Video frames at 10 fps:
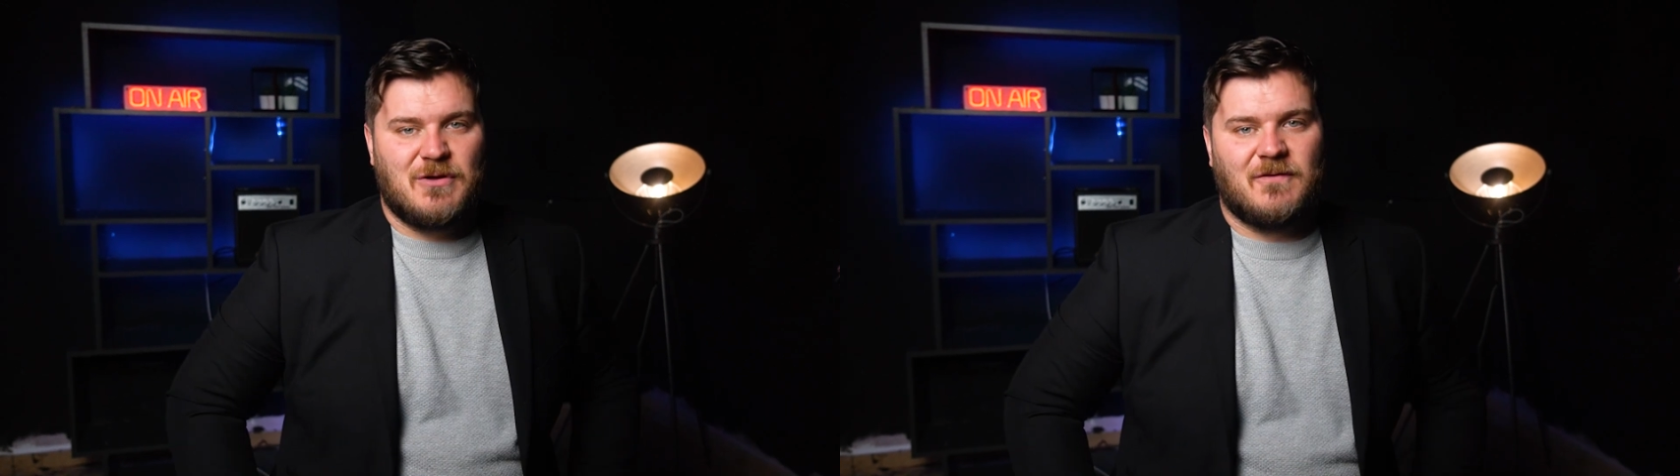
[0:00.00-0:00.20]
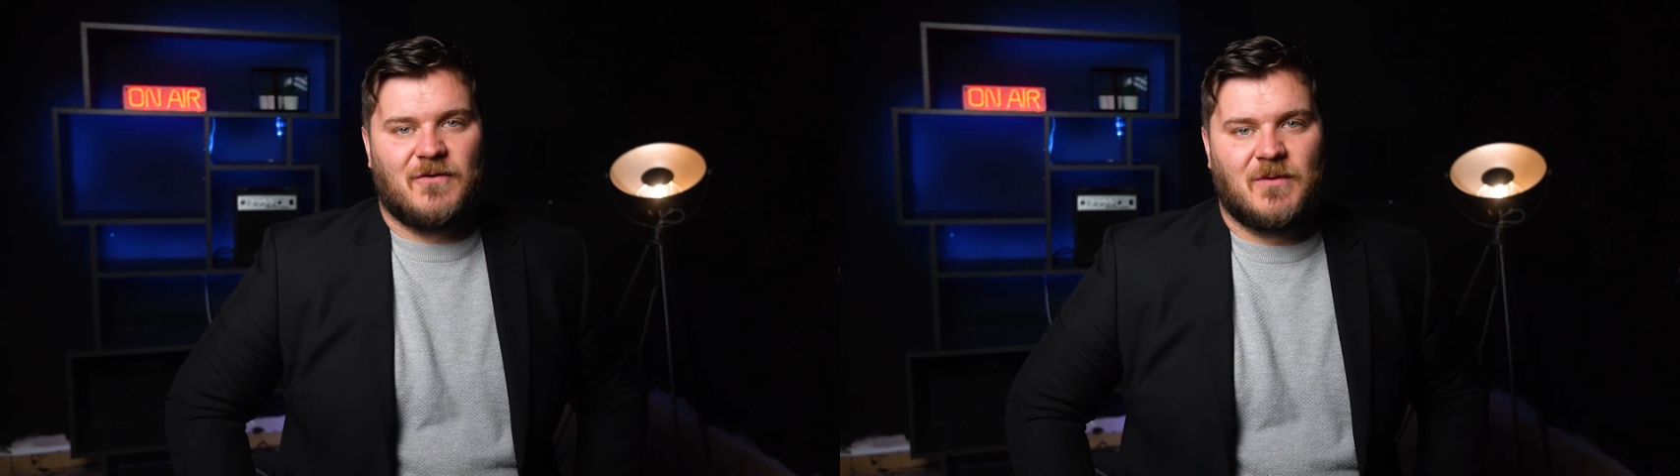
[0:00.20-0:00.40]

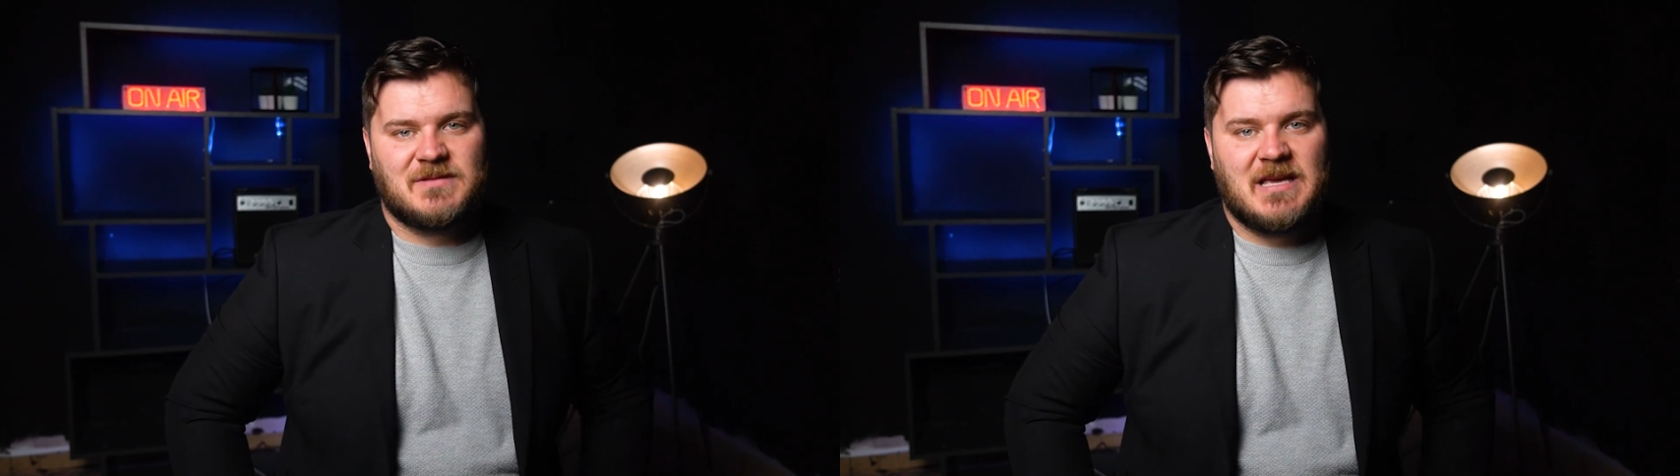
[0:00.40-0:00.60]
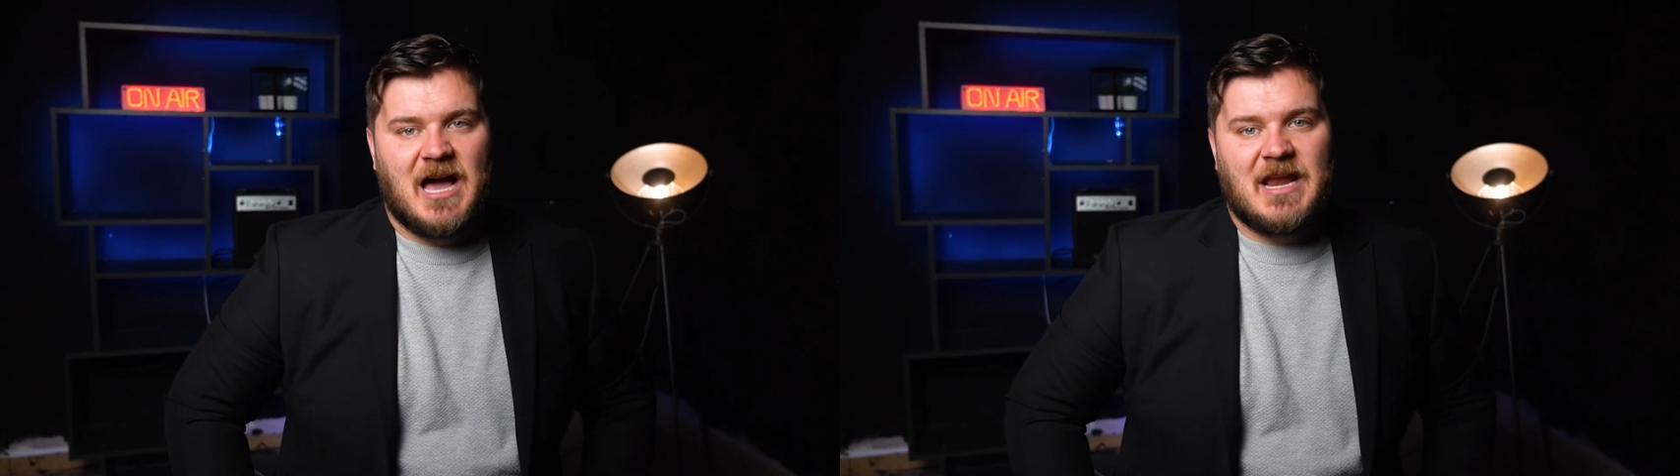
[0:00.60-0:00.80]

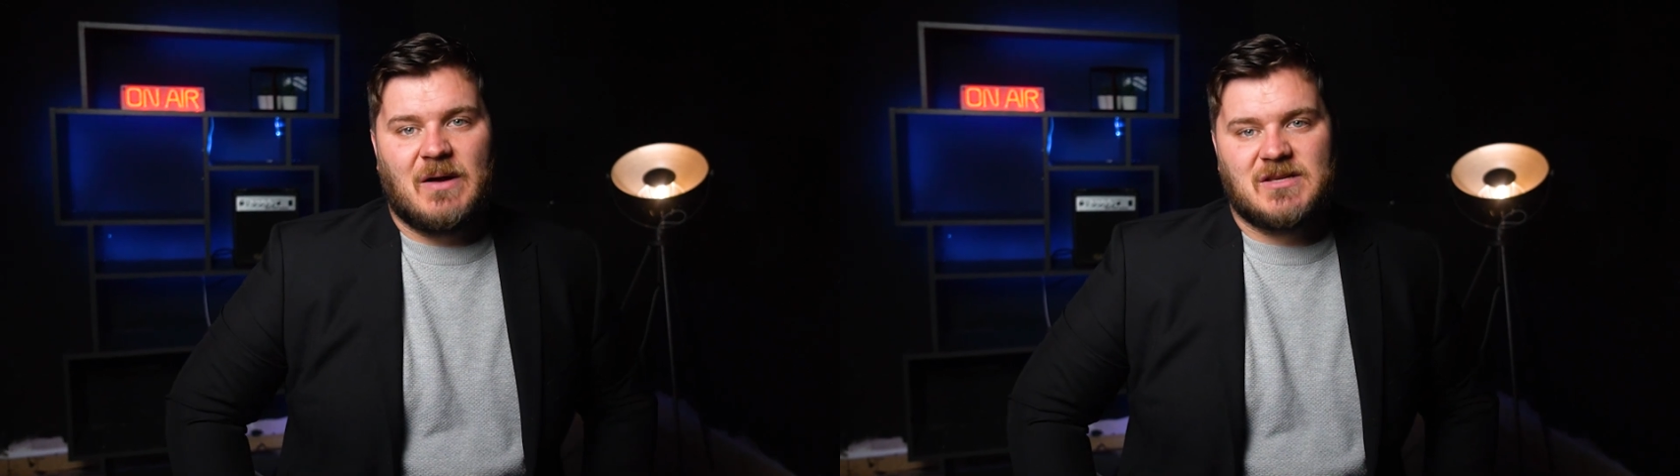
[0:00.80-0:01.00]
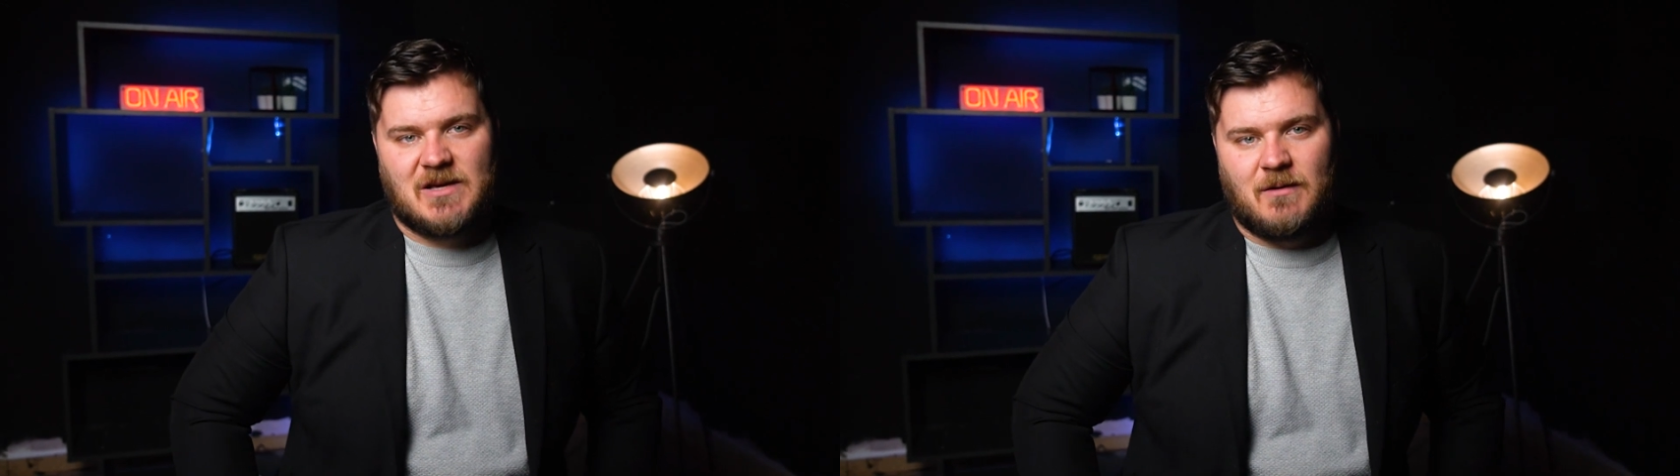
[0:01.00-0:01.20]
uniforms are
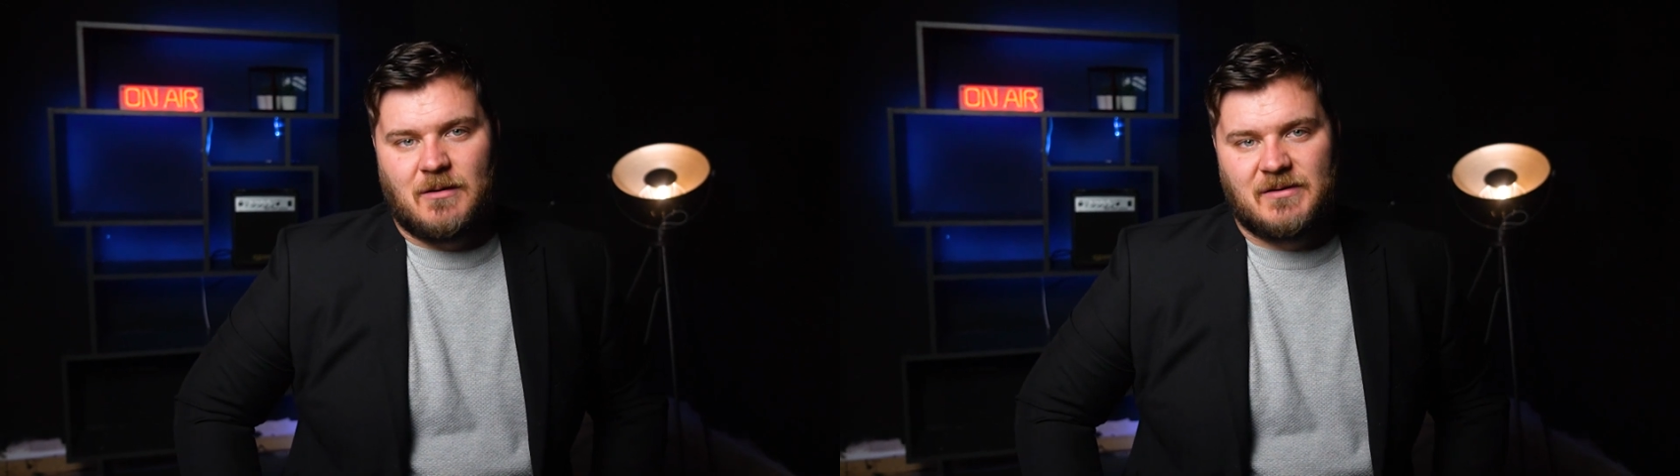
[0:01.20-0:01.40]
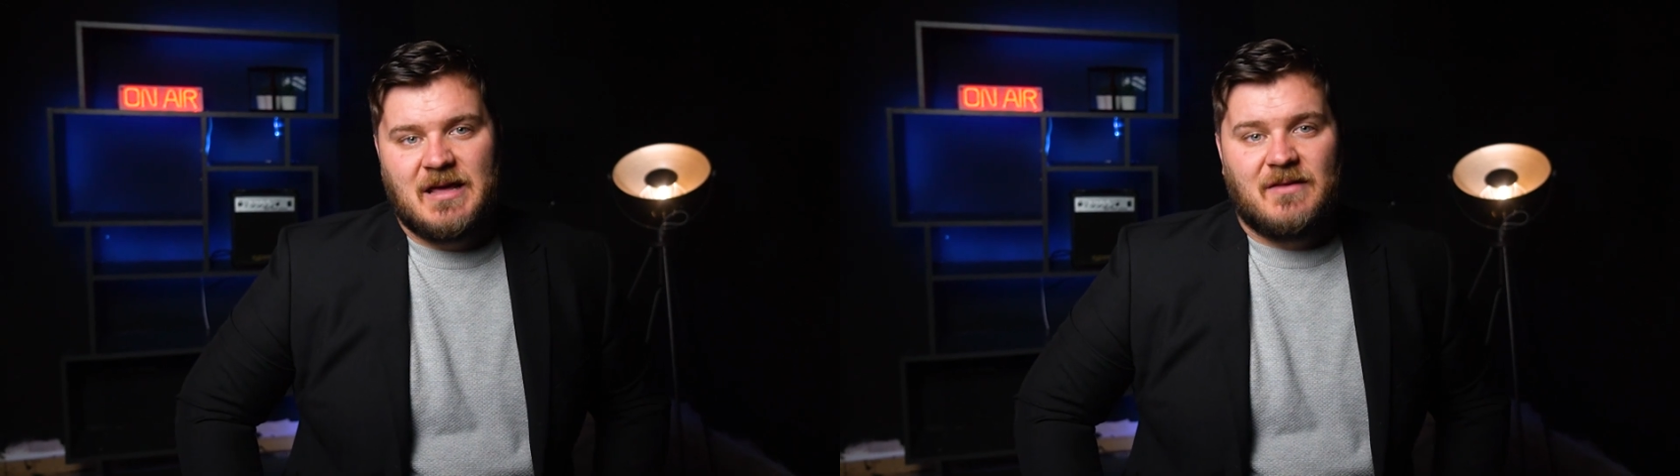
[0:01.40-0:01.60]
now so
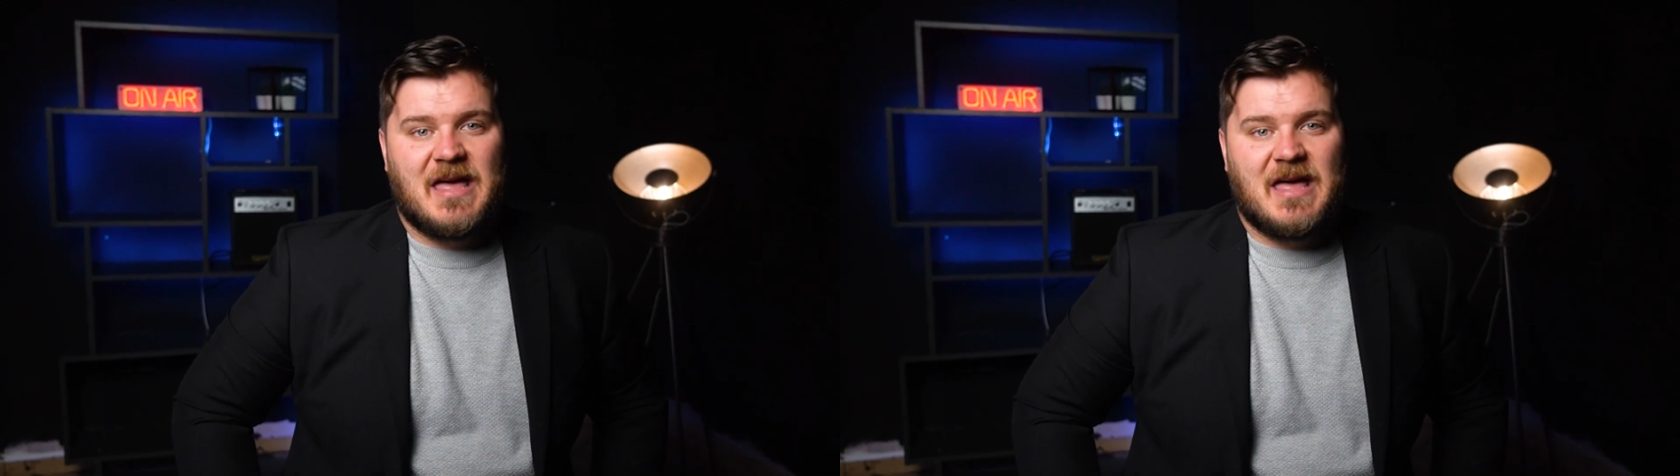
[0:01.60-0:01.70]
old